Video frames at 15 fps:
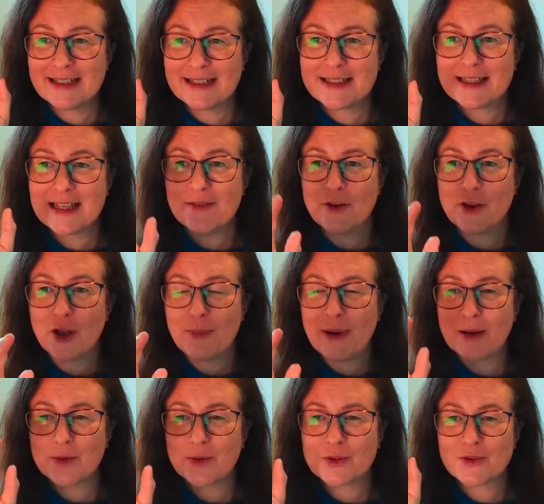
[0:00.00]
See if you go
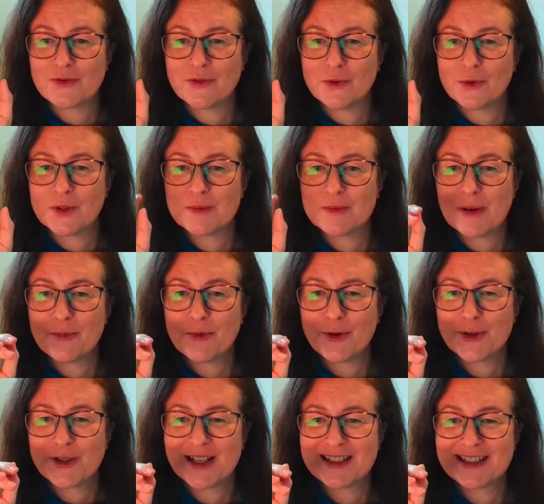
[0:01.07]
backwards or forwards. My
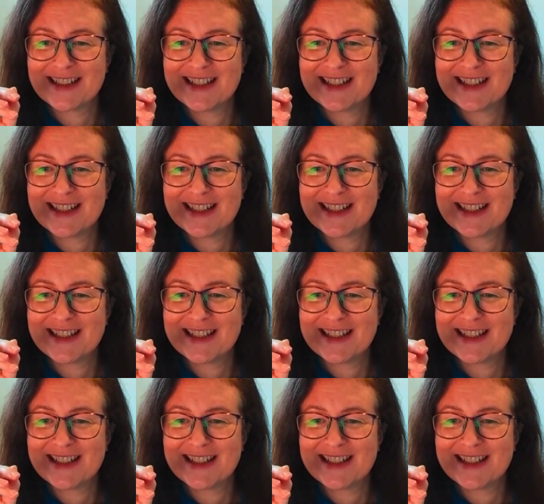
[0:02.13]
product